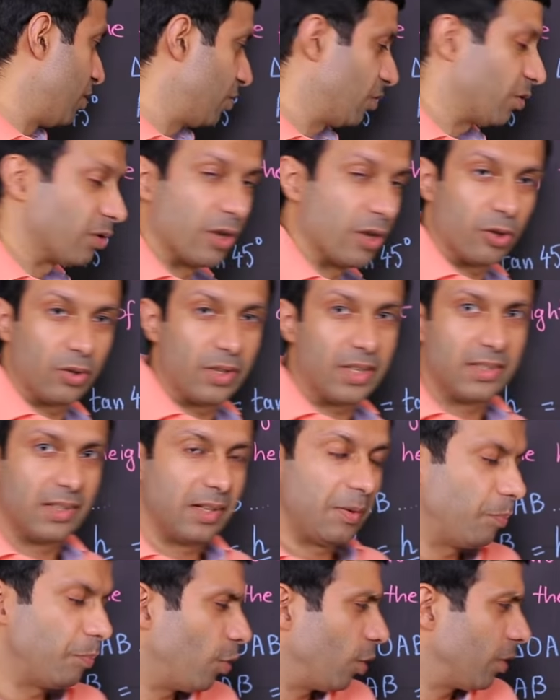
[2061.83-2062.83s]
so now there's an
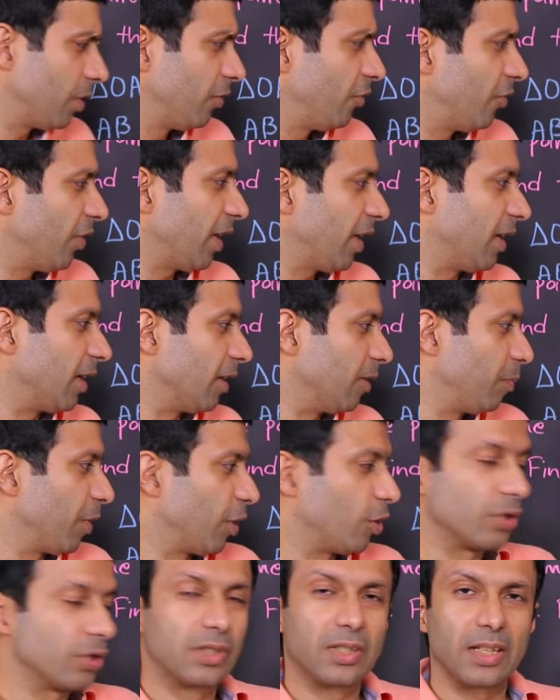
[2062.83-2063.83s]
important trick here
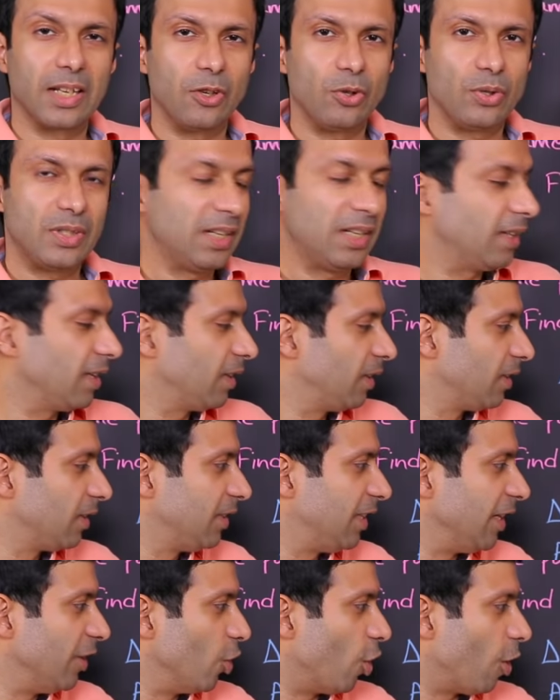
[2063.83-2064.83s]
because can you see that the
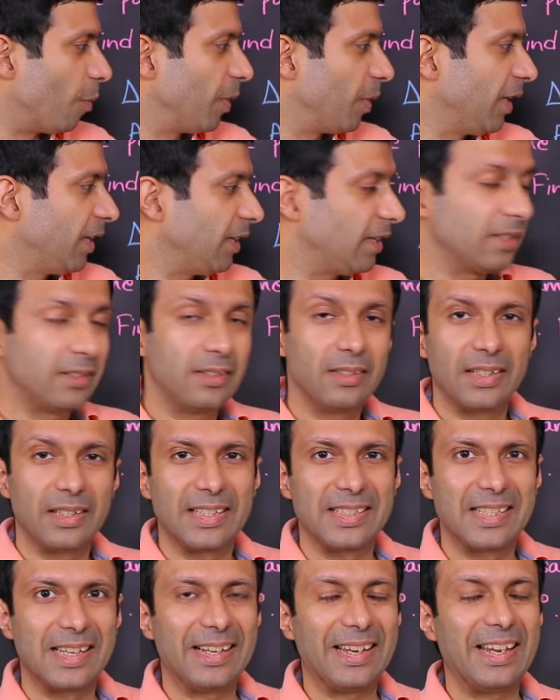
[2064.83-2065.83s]
denominator
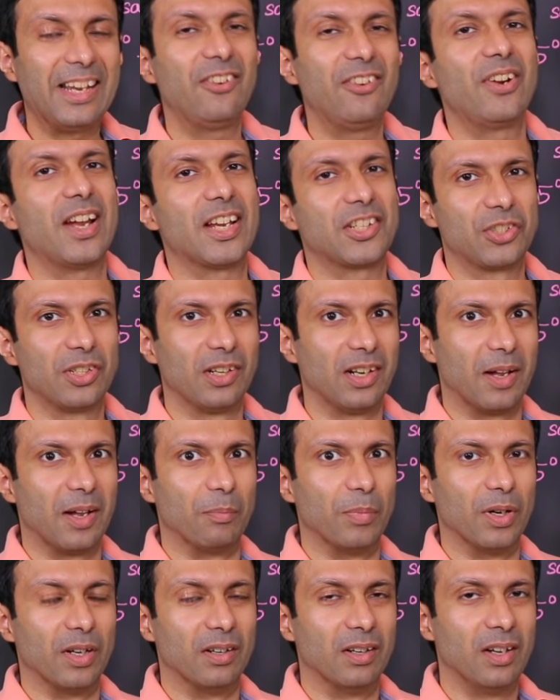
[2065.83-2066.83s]
is an irrational
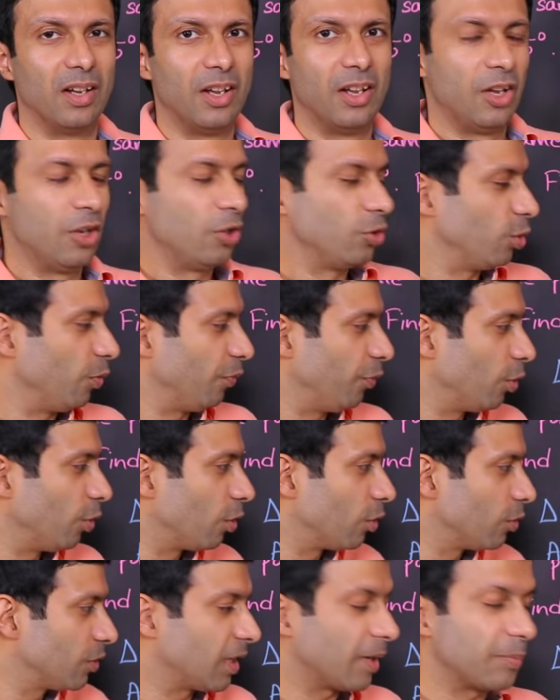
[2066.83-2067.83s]
number so if you're
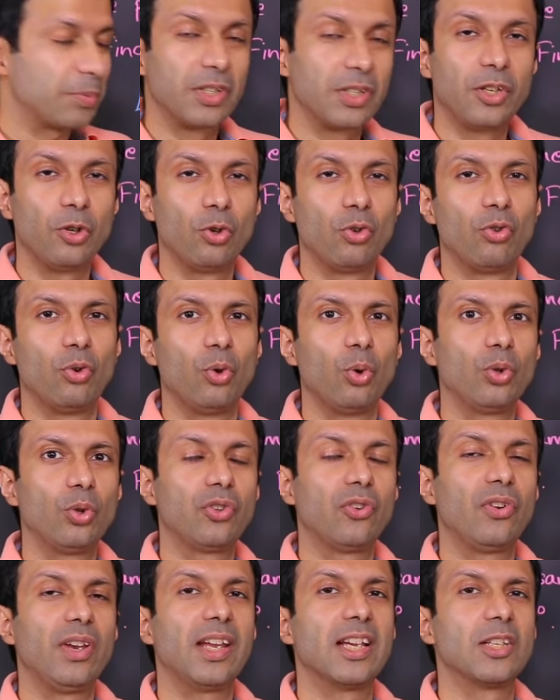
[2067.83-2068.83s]
going to substitute root
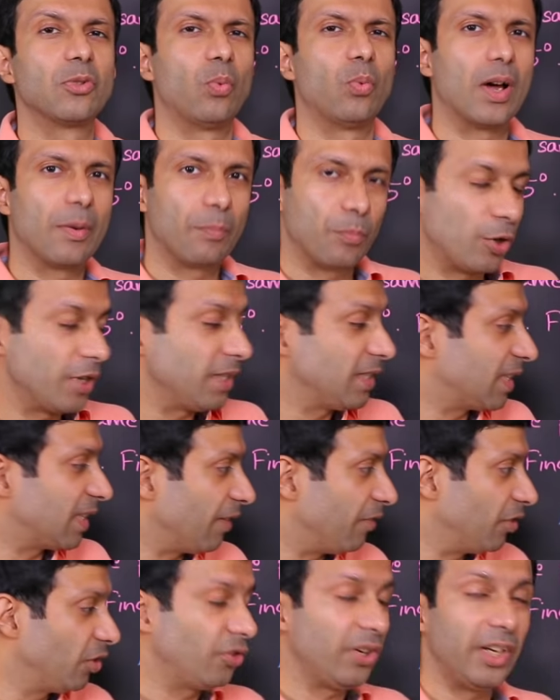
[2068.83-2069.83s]
3 as
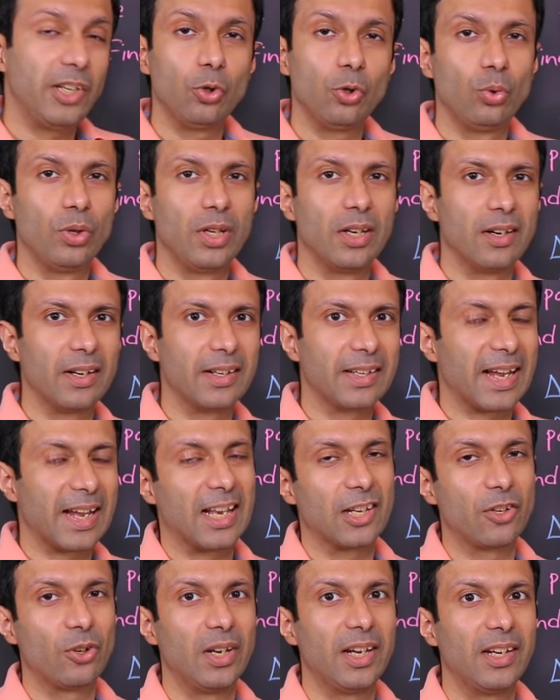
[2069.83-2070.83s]
1.732 here and
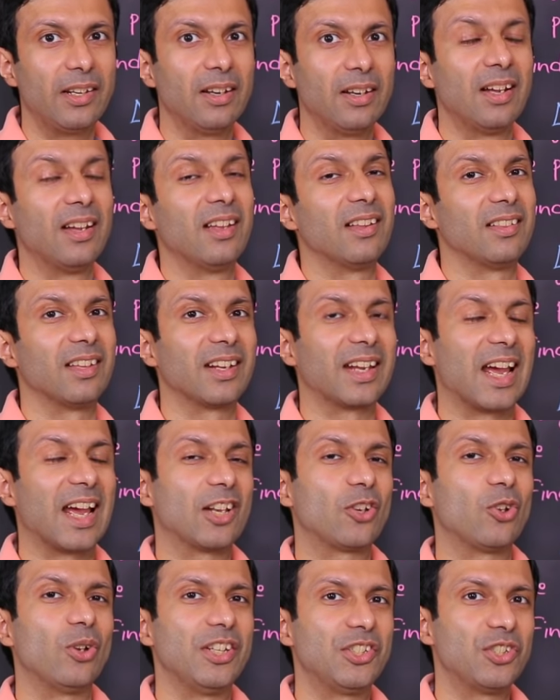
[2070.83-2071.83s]
calculate the
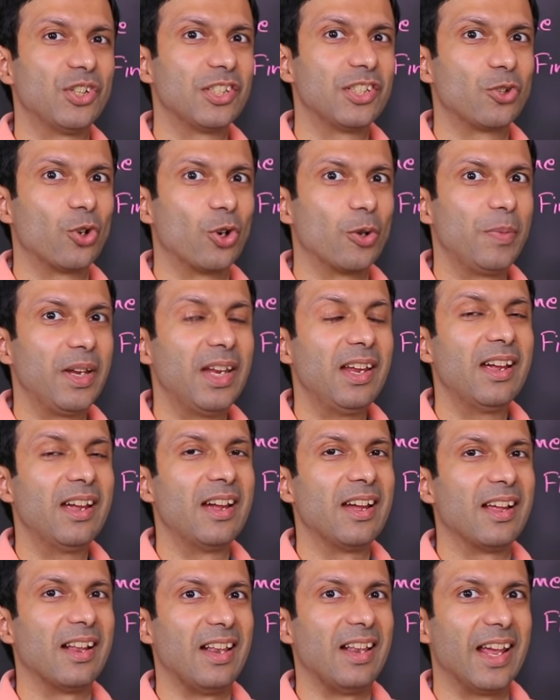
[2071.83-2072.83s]
calculation is going to be
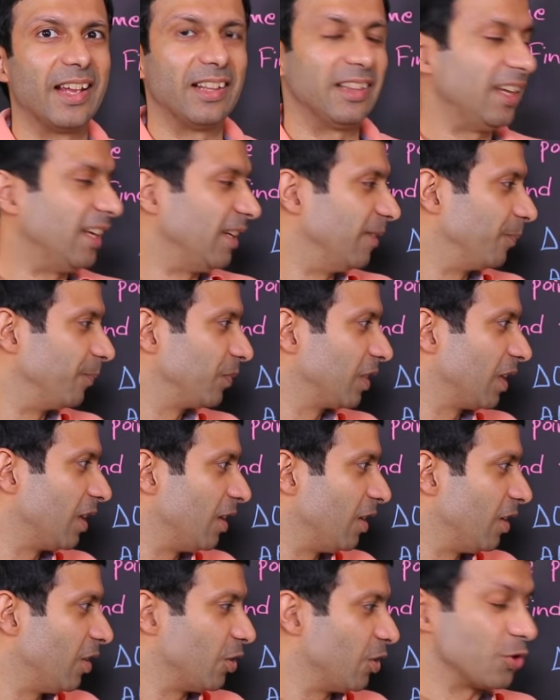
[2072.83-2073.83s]
lengthy
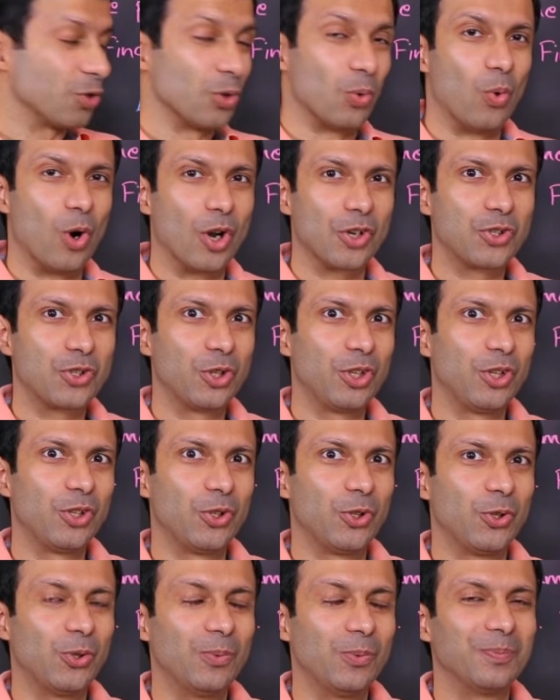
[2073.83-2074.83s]
so what should you
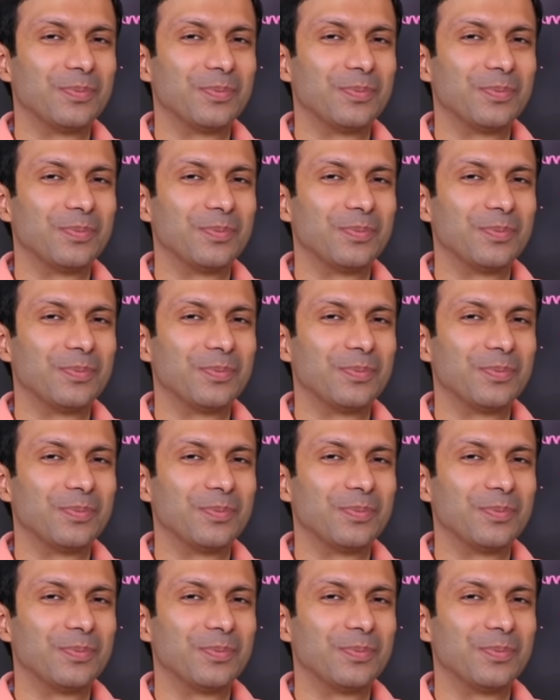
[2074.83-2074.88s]
do